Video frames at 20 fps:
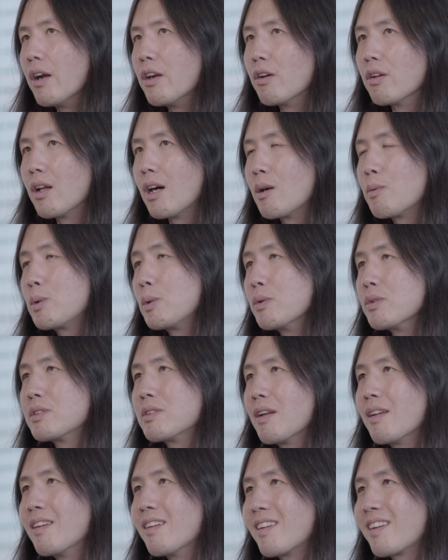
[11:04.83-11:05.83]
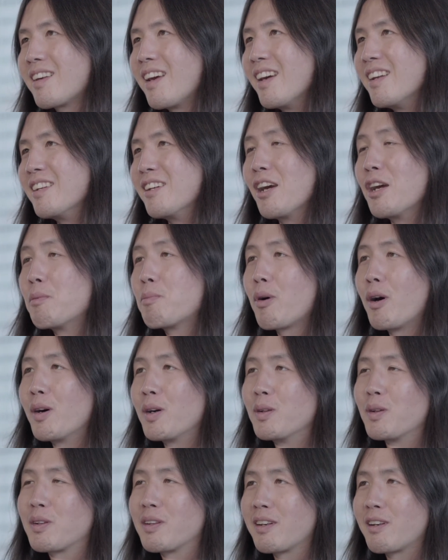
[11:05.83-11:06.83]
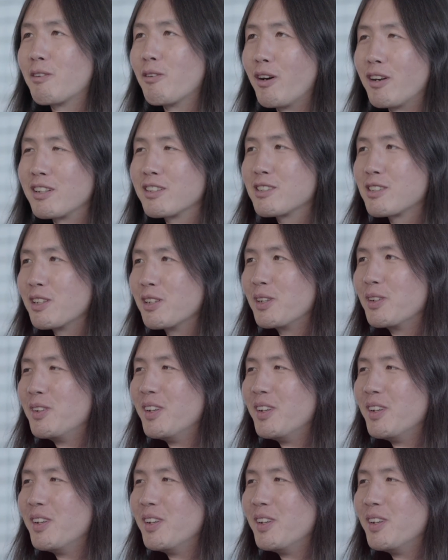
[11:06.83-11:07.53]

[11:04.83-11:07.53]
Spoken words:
know a lot of people said that the KD8 probably looked like a running shoe.